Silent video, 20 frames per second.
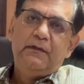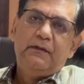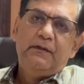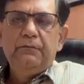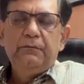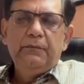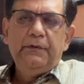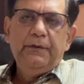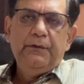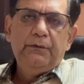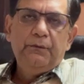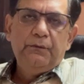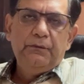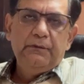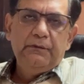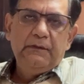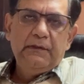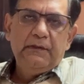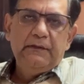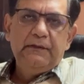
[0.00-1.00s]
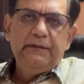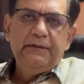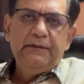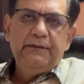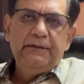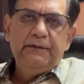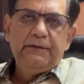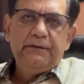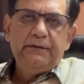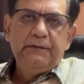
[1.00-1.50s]
We know that the
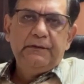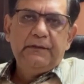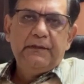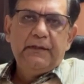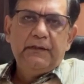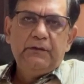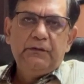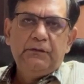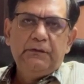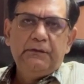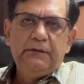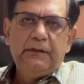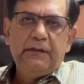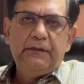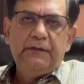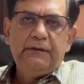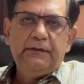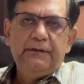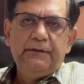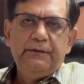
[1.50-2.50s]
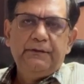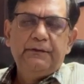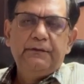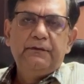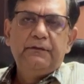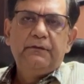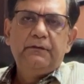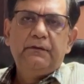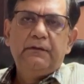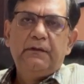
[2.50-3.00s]
internal carotid artery
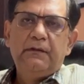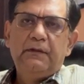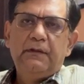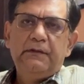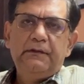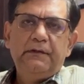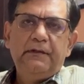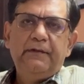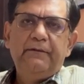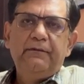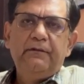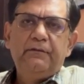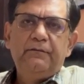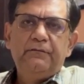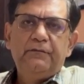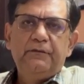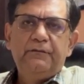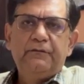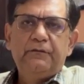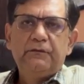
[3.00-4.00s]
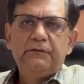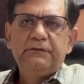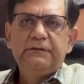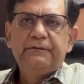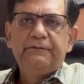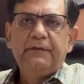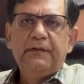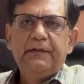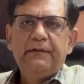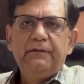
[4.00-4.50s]
at the level of the fourth
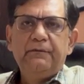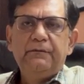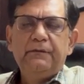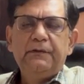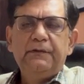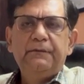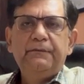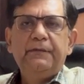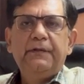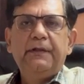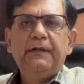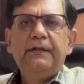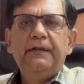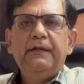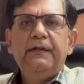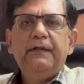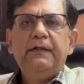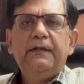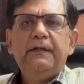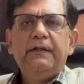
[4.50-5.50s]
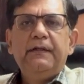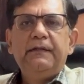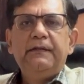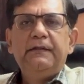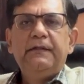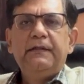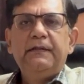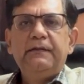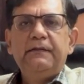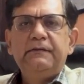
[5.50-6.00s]
cervical vertebrae, it
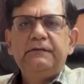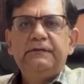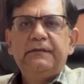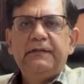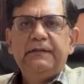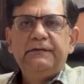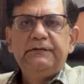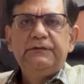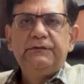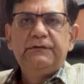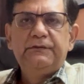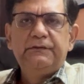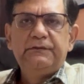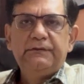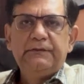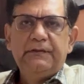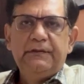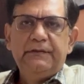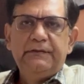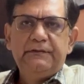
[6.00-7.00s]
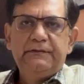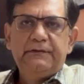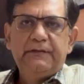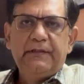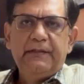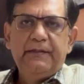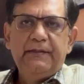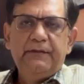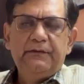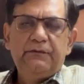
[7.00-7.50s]
then ascends
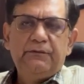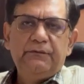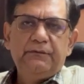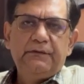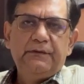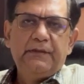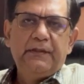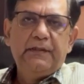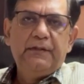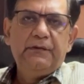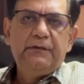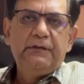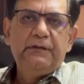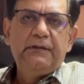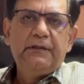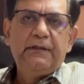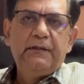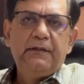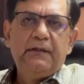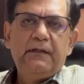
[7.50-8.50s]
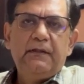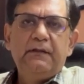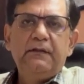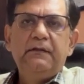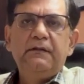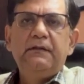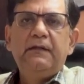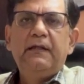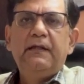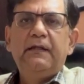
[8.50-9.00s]
inside through the carotid canal
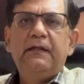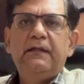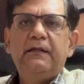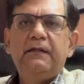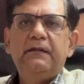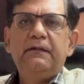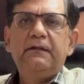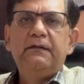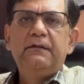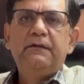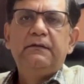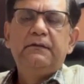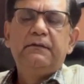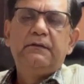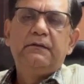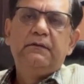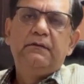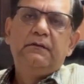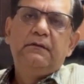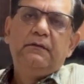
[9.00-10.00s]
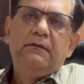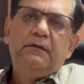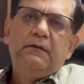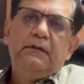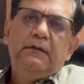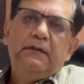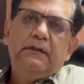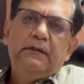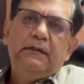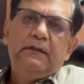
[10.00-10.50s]
and
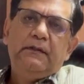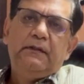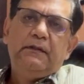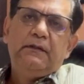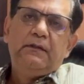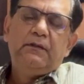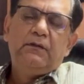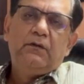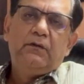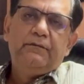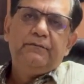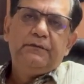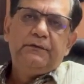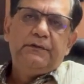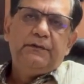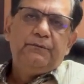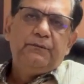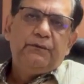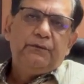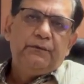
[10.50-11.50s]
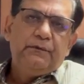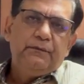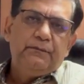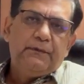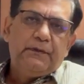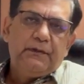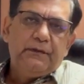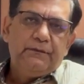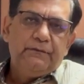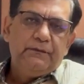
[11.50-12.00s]
of the temporal
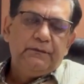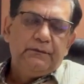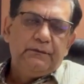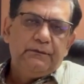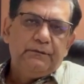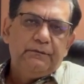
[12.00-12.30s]
part of the